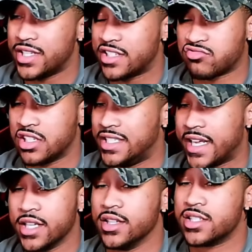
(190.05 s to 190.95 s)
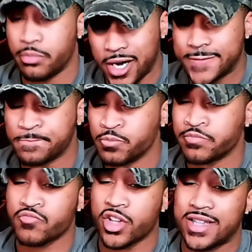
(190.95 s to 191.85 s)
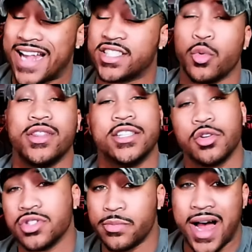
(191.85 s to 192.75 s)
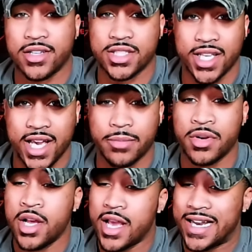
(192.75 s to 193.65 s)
It's ridiculous, but that's the way they chose to balance the game,